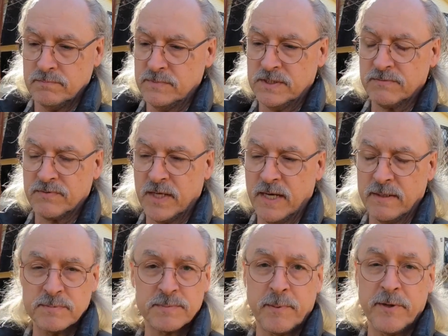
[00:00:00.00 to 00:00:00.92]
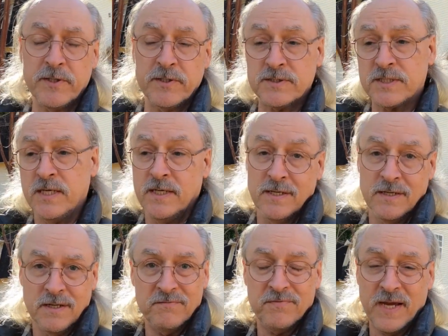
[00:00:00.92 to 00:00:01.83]
different items produced.
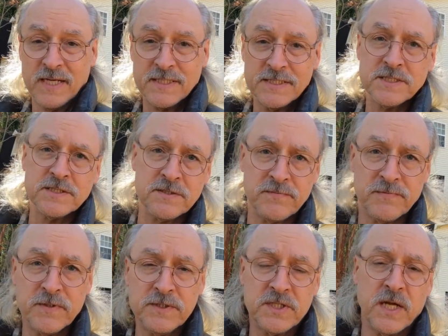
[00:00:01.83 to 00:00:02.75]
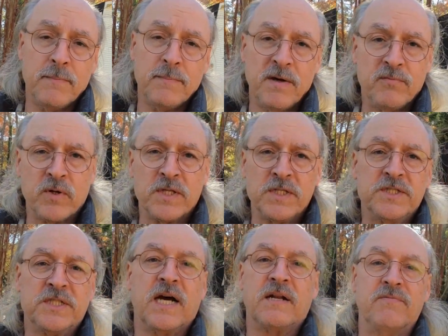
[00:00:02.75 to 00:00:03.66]
In fact, this is the first time I've really
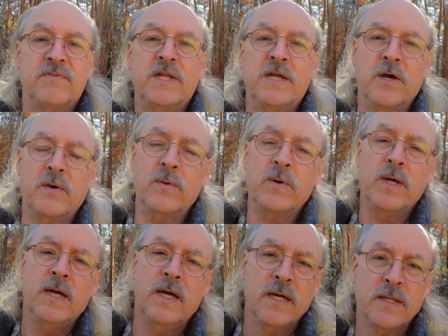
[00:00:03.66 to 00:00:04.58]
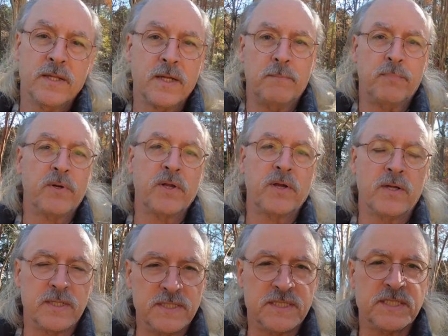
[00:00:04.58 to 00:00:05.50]
shot a video that I'm putting
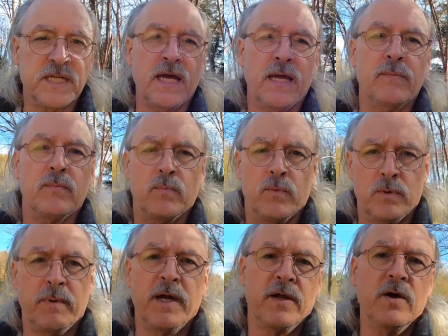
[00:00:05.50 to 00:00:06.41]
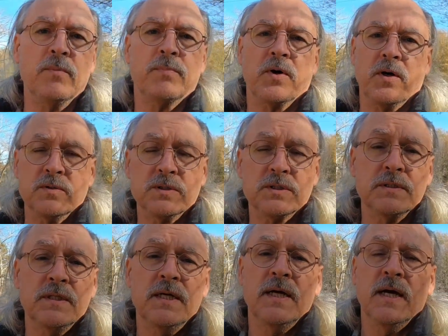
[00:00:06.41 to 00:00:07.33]
onto the site with my GoPros.
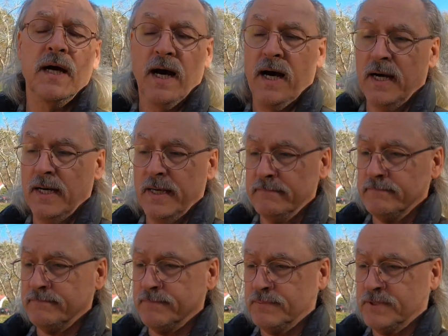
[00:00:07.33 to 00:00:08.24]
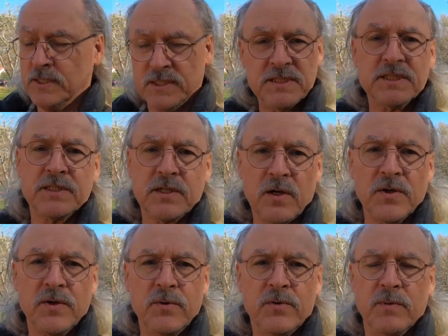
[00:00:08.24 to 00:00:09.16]
So this is all
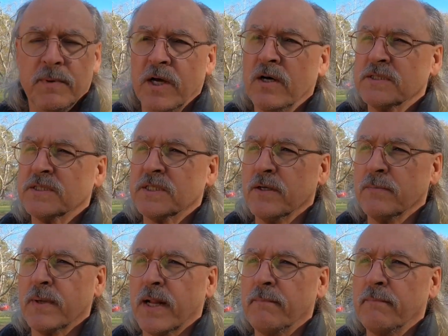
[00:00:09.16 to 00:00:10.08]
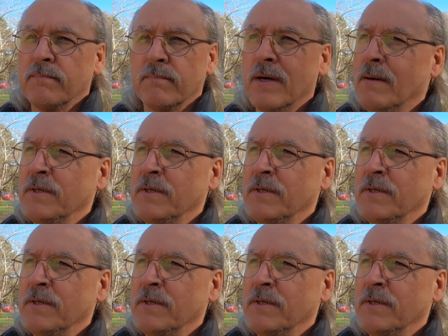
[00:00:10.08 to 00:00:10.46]
new to me also, but I'm